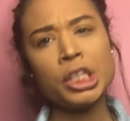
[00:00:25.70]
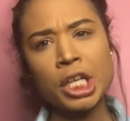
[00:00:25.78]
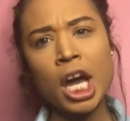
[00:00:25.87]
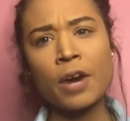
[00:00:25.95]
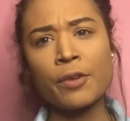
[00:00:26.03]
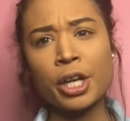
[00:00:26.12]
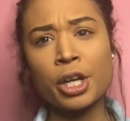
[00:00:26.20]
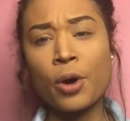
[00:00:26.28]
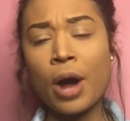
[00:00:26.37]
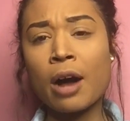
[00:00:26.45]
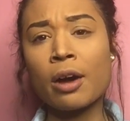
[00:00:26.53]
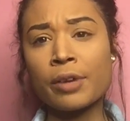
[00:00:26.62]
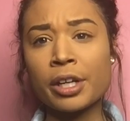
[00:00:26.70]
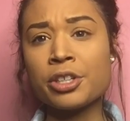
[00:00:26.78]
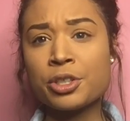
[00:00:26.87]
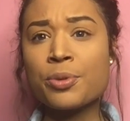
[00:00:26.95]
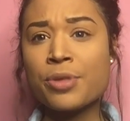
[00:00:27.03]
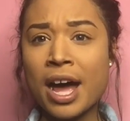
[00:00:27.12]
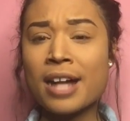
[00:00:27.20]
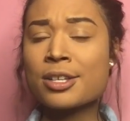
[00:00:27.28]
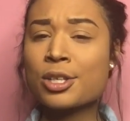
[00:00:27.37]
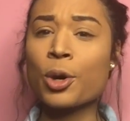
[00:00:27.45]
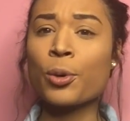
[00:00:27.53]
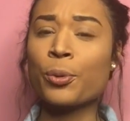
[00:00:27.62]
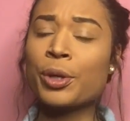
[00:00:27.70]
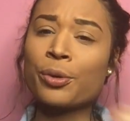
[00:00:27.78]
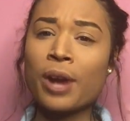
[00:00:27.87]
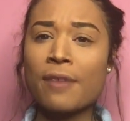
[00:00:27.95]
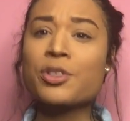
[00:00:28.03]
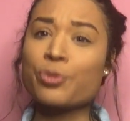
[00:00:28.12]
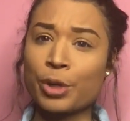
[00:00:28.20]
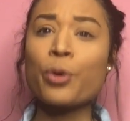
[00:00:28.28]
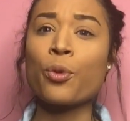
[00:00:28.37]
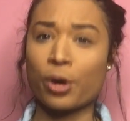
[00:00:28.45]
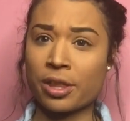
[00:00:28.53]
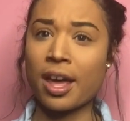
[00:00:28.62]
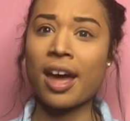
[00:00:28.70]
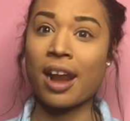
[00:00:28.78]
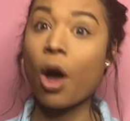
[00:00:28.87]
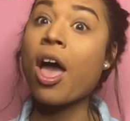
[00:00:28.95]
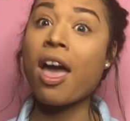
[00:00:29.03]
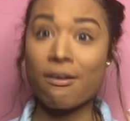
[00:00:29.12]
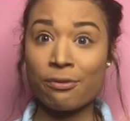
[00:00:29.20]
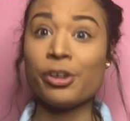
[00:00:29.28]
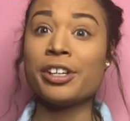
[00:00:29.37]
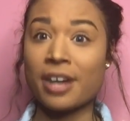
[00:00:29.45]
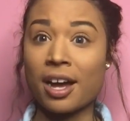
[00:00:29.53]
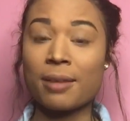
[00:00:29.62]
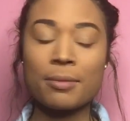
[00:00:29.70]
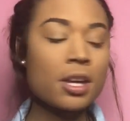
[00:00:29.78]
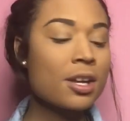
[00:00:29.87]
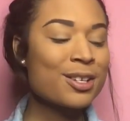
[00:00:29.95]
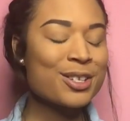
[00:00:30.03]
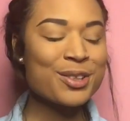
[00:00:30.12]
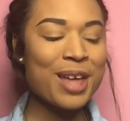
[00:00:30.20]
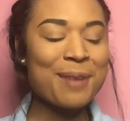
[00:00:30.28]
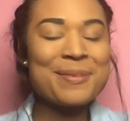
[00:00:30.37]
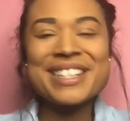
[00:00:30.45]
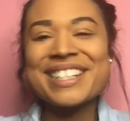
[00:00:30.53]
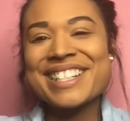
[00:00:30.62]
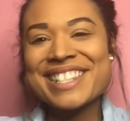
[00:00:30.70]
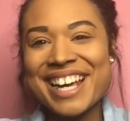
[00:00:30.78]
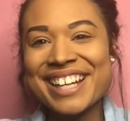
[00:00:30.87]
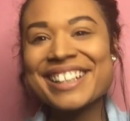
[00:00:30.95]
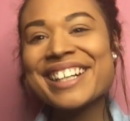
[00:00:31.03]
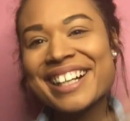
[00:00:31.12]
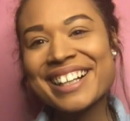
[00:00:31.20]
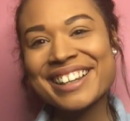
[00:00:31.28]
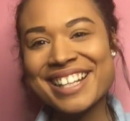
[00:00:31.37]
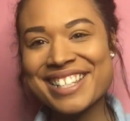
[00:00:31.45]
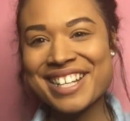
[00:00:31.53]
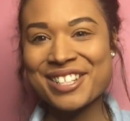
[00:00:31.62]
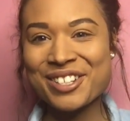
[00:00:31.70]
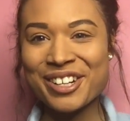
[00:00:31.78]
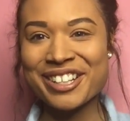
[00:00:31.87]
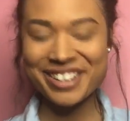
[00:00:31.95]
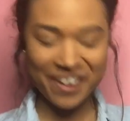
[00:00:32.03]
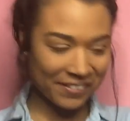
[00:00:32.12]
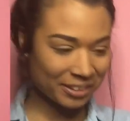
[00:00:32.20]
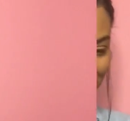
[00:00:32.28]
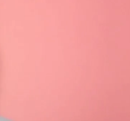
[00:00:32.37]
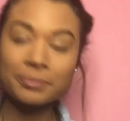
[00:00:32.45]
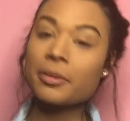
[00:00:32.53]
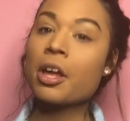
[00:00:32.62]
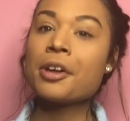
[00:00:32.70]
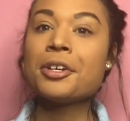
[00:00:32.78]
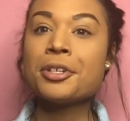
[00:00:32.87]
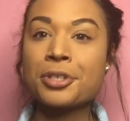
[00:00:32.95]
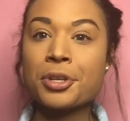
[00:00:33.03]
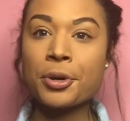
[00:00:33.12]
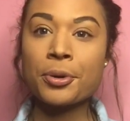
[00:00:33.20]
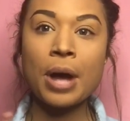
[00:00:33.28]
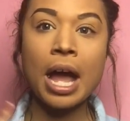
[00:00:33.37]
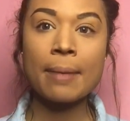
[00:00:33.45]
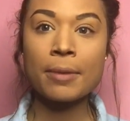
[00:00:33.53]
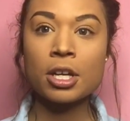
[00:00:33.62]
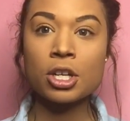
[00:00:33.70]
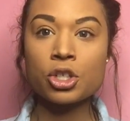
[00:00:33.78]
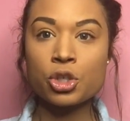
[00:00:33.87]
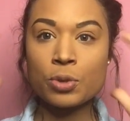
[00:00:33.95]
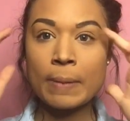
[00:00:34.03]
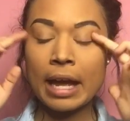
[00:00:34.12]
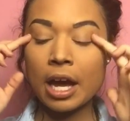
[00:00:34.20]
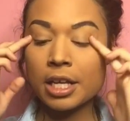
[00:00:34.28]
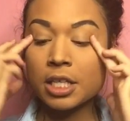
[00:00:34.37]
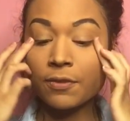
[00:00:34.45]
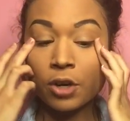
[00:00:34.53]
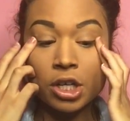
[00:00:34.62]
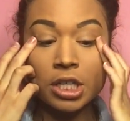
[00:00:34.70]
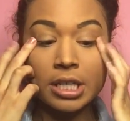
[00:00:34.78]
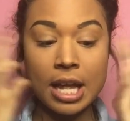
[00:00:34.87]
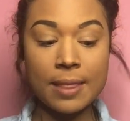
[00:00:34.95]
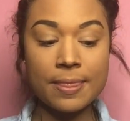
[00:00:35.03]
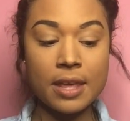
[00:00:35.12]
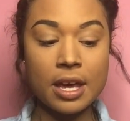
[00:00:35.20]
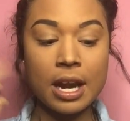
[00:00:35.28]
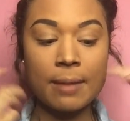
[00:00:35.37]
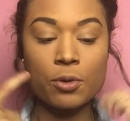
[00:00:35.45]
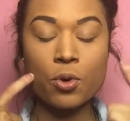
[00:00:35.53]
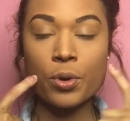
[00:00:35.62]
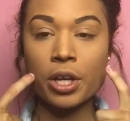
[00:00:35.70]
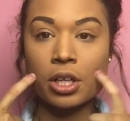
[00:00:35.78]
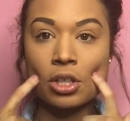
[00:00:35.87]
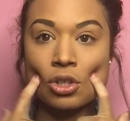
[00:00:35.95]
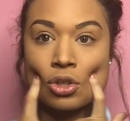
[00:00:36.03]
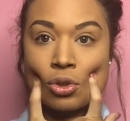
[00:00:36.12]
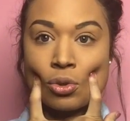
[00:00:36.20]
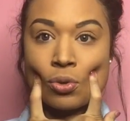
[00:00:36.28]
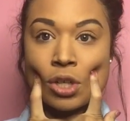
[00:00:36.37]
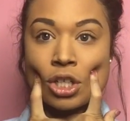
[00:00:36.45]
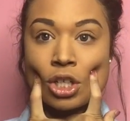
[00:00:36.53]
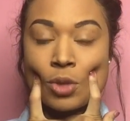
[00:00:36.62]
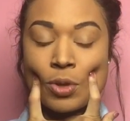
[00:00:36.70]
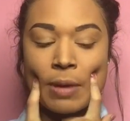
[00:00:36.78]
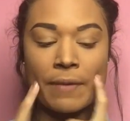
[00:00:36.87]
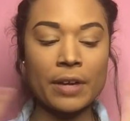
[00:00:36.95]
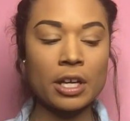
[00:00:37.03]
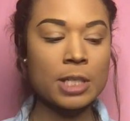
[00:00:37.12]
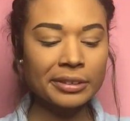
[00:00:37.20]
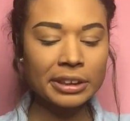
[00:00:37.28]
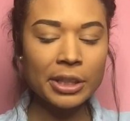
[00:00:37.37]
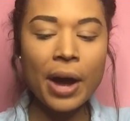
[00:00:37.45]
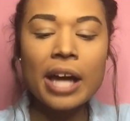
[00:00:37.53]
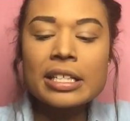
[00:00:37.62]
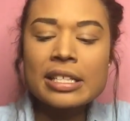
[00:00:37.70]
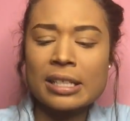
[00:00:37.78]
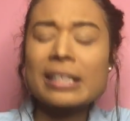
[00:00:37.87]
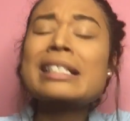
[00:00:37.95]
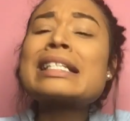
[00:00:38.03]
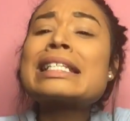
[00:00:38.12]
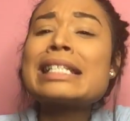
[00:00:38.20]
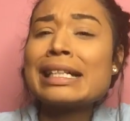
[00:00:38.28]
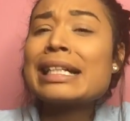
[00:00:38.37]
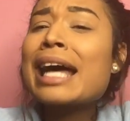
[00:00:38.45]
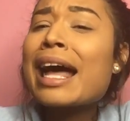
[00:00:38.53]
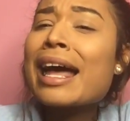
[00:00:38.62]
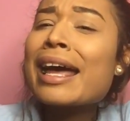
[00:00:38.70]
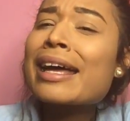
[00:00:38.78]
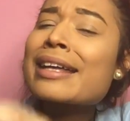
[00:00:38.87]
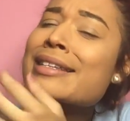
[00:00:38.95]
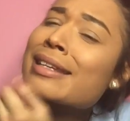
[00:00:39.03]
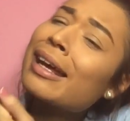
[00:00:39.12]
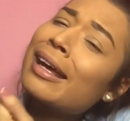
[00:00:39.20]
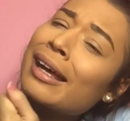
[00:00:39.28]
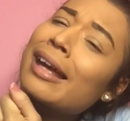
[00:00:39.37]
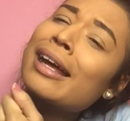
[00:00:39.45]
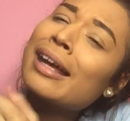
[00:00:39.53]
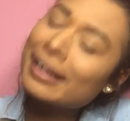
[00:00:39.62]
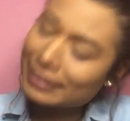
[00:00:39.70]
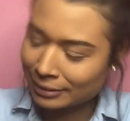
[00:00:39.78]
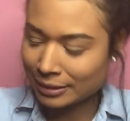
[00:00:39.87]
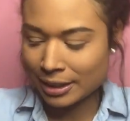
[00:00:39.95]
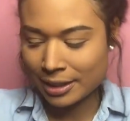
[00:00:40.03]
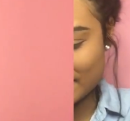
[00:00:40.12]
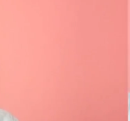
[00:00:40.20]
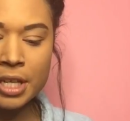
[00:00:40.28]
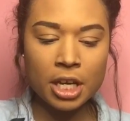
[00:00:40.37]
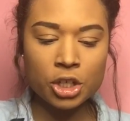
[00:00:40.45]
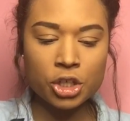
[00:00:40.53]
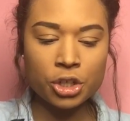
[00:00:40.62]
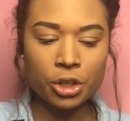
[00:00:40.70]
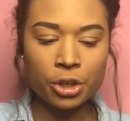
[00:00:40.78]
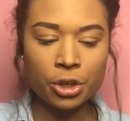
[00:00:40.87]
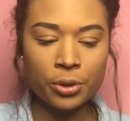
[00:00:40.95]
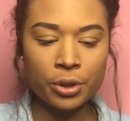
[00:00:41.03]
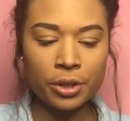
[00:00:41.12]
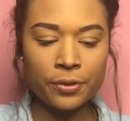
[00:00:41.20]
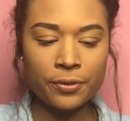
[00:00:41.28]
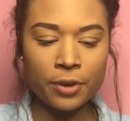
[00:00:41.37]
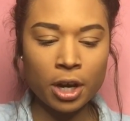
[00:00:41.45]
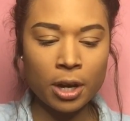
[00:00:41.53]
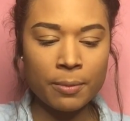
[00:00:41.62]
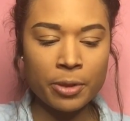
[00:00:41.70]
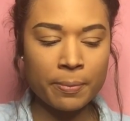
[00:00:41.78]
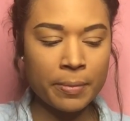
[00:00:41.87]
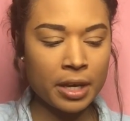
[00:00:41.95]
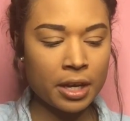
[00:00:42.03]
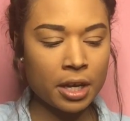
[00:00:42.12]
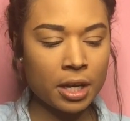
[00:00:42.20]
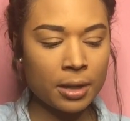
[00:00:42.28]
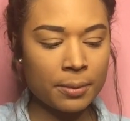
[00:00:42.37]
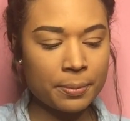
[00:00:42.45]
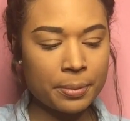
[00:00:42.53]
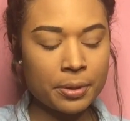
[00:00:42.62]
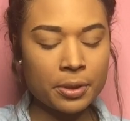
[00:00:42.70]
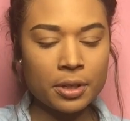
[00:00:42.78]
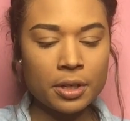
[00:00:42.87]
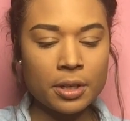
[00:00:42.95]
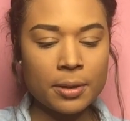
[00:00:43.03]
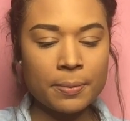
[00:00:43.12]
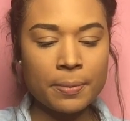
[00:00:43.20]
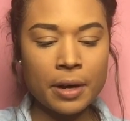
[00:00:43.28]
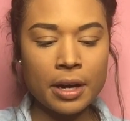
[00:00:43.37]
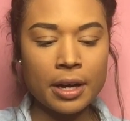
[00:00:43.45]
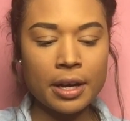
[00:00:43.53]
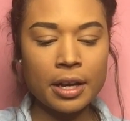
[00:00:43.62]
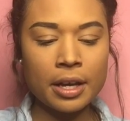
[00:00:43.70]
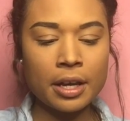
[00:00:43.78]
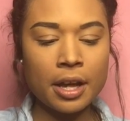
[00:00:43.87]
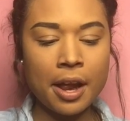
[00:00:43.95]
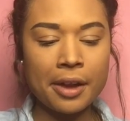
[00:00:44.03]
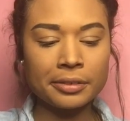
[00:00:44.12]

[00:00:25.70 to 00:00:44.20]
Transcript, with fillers: y'all already know how I already do that, so we don't have to record that every time. So that being said, let's get started. So I'm gonna do my eyes first and then I'm going to continue with my face. I don't know how to start this look, guys. so I'm gonna take Sugar Coated from the Makeup by